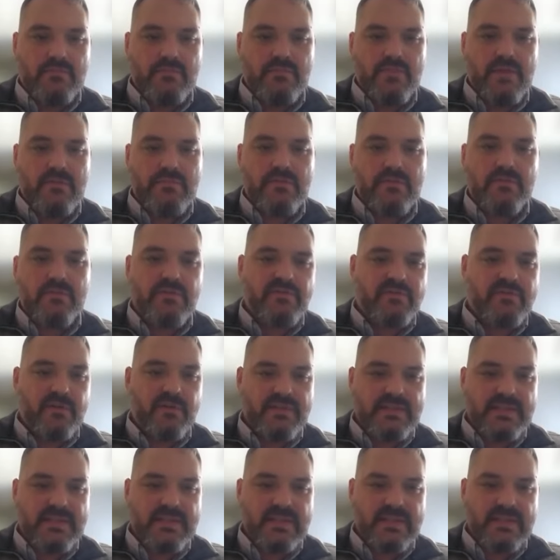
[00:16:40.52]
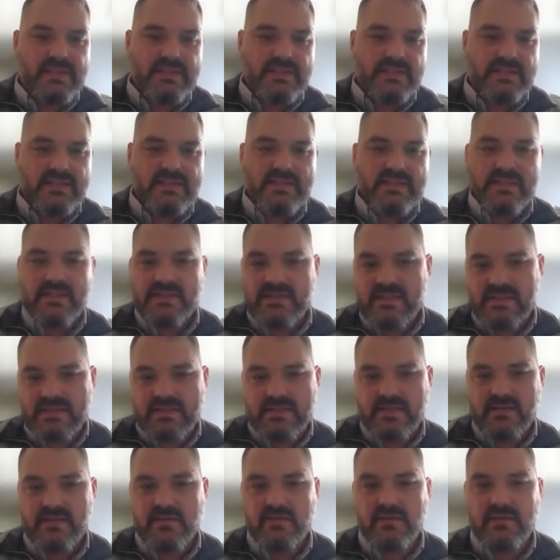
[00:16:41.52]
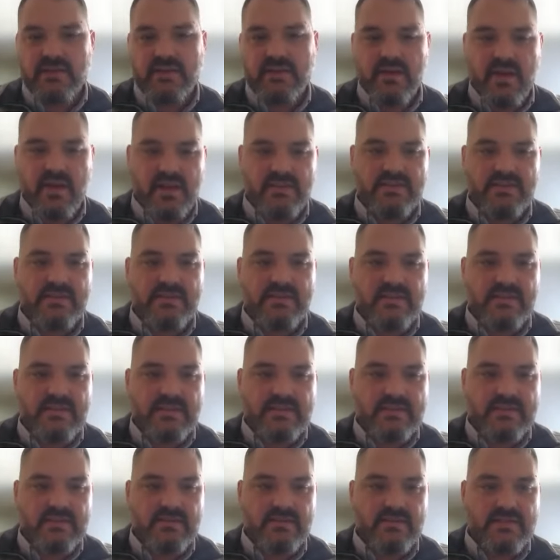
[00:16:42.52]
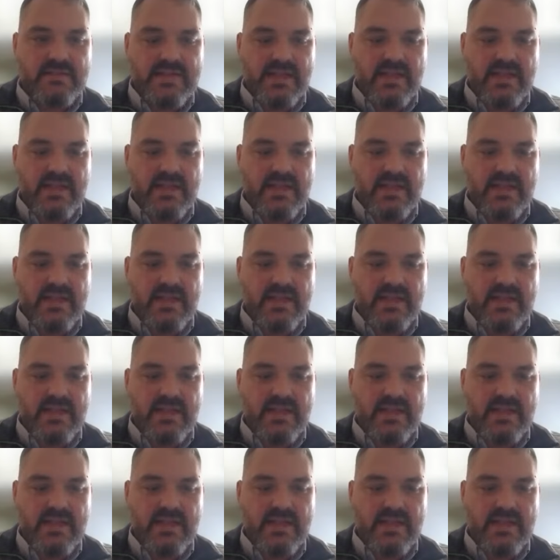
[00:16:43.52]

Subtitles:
people refer to these as statistical and non-statistical